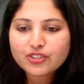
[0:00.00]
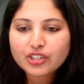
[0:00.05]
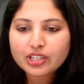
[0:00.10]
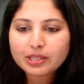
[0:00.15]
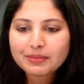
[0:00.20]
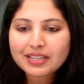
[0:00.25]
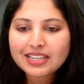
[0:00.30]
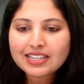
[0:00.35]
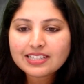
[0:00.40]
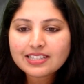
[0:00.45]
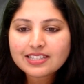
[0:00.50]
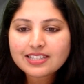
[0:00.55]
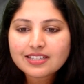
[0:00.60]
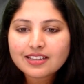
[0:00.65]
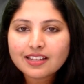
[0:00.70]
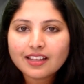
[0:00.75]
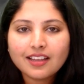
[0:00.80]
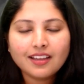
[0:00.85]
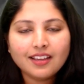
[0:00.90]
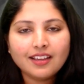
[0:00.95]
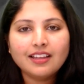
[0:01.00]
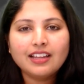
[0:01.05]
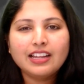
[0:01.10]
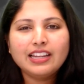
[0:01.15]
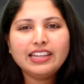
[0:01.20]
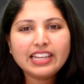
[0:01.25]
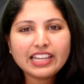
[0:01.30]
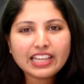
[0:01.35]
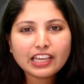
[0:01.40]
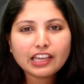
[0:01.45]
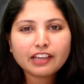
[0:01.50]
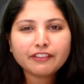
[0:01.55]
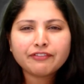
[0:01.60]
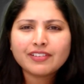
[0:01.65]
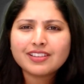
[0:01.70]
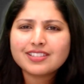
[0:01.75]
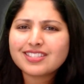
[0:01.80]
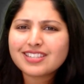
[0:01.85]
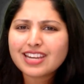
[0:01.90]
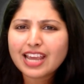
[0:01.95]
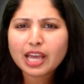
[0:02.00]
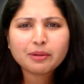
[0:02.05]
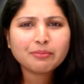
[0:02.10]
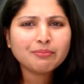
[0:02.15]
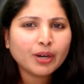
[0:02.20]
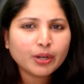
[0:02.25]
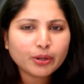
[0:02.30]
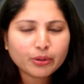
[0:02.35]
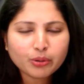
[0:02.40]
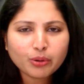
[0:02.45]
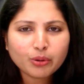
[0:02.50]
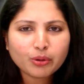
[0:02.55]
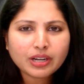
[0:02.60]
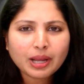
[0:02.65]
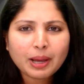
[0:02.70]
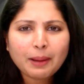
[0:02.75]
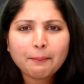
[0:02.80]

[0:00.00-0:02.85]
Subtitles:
means leaf, stem, root.